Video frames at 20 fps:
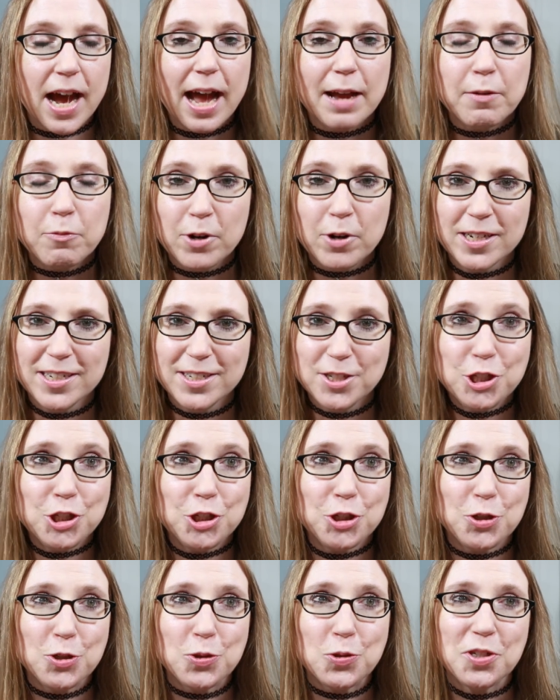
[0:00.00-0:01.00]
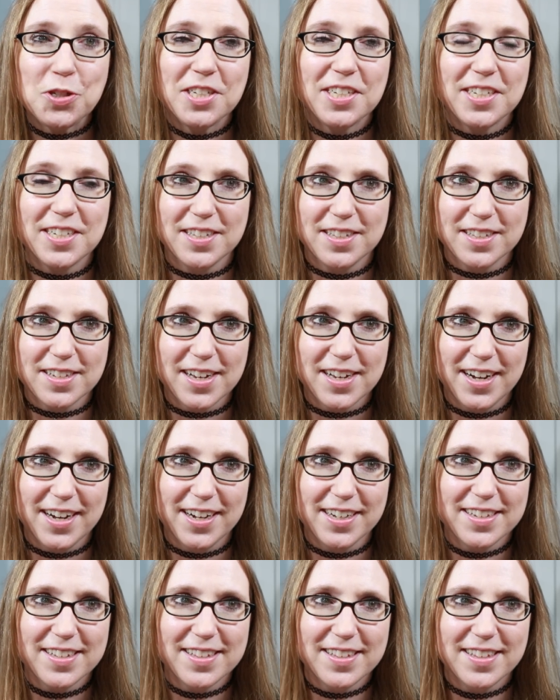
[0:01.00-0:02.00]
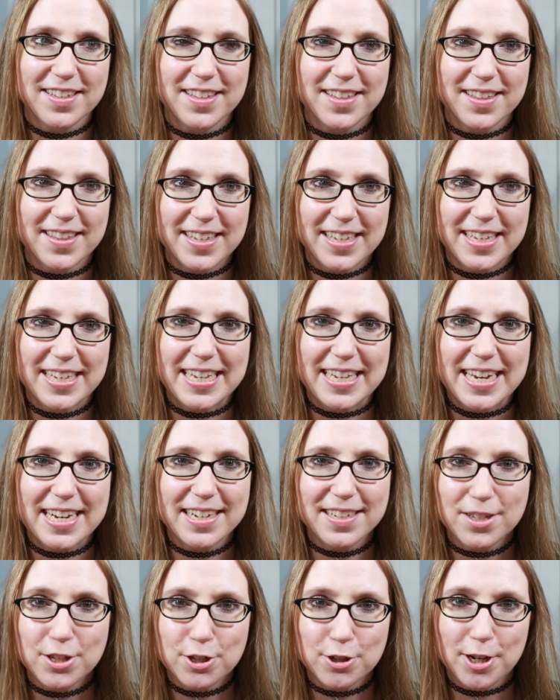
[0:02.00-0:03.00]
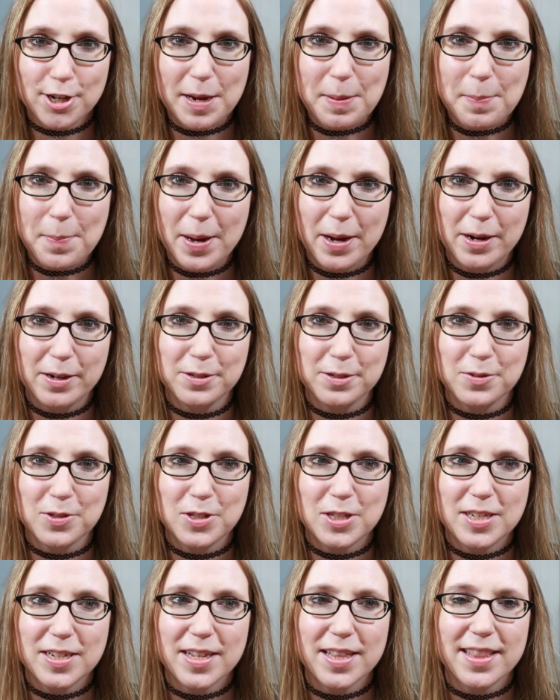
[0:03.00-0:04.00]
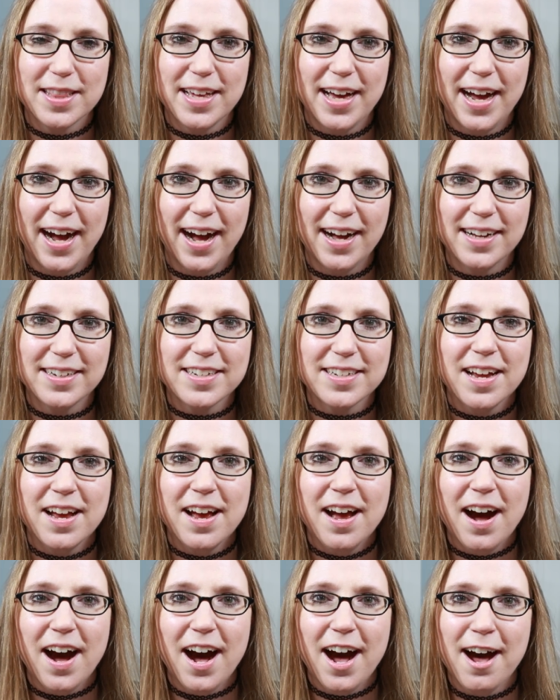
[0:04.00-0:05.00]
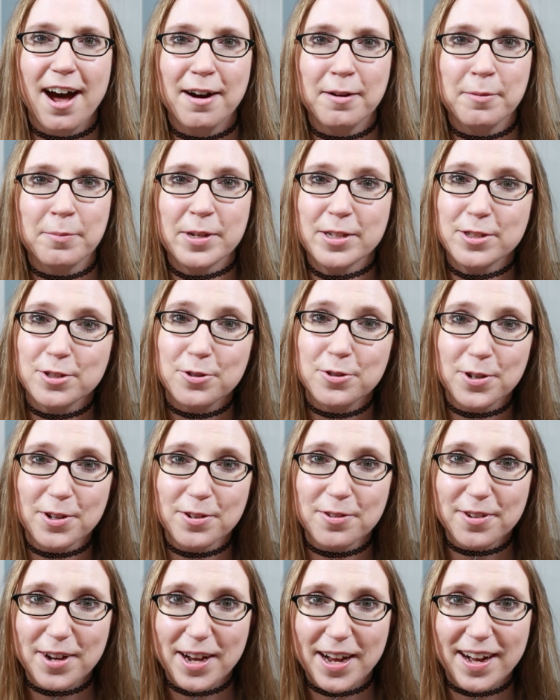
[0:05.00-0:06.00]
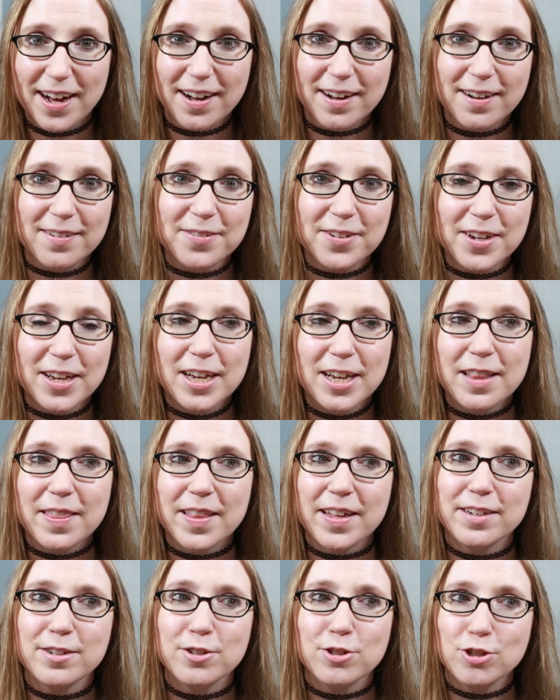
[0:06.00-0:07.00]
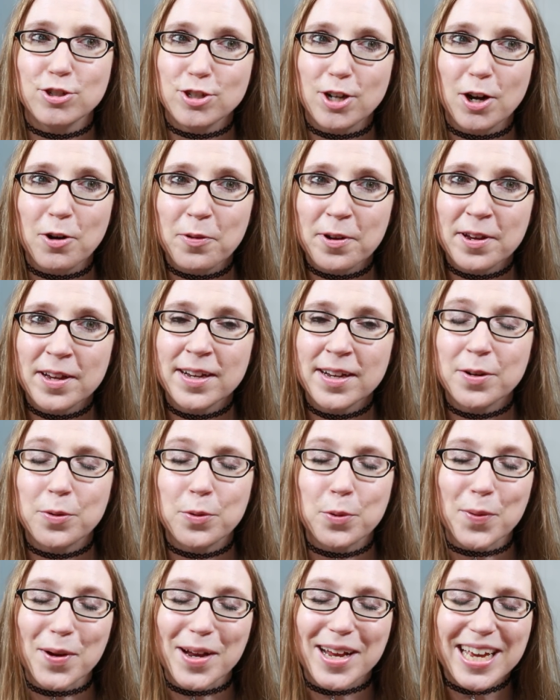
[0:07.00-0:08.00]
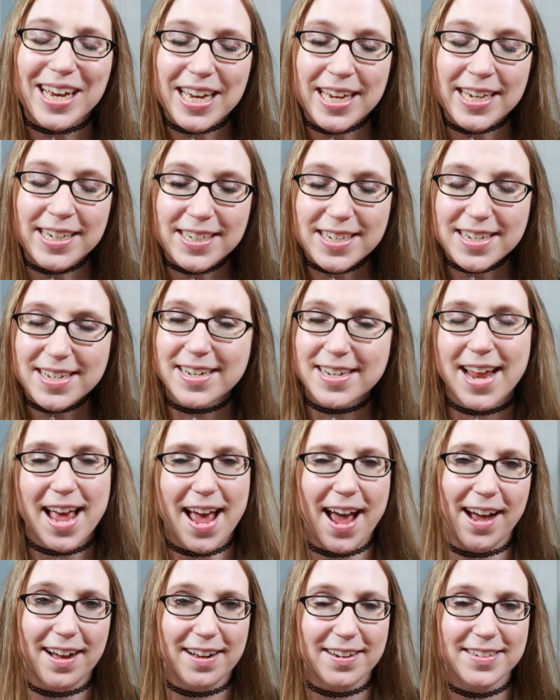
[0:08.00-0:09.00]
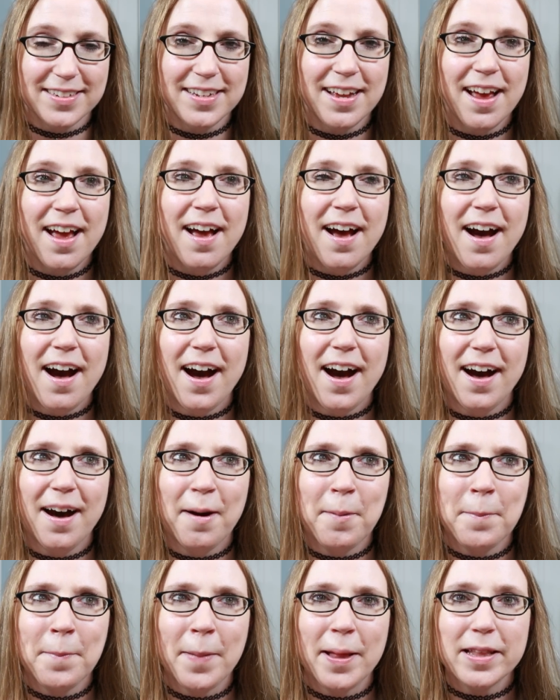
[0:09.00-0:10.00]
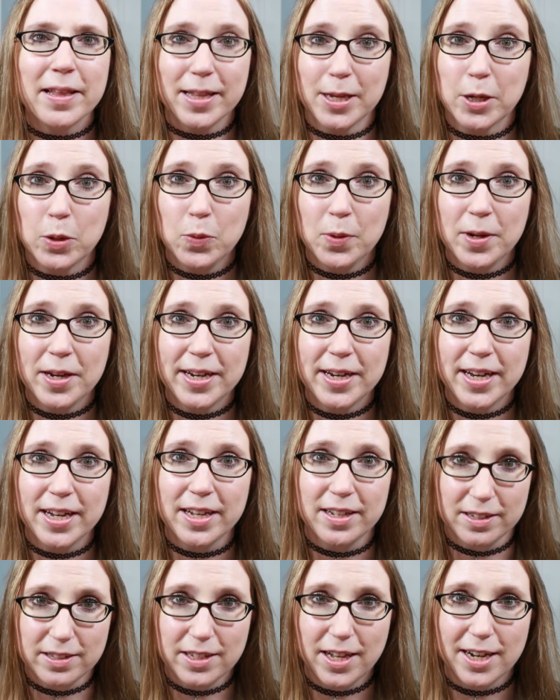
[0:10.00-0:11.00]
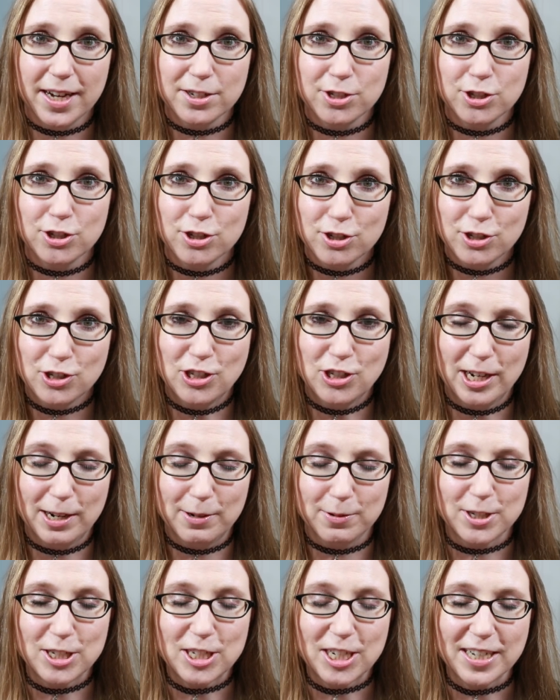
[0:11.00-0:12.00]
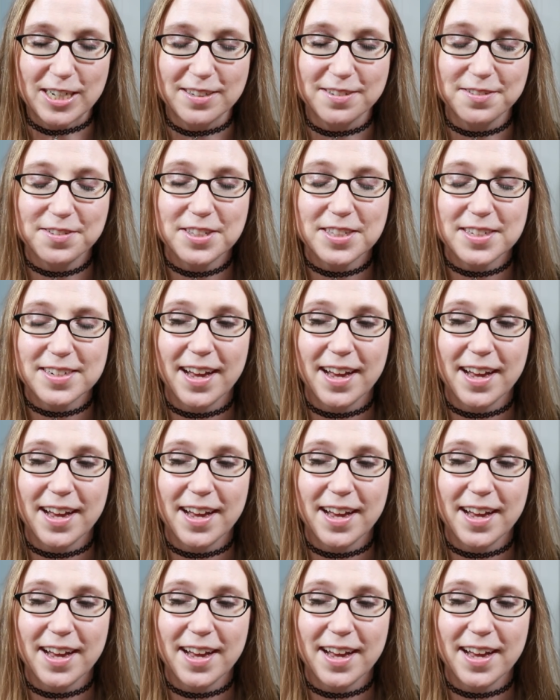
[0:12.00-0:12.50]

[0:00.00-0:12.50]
I wanted to discuss the Instagram post that um, is going around that is showing or hinting at um, liquid Lush shower gels.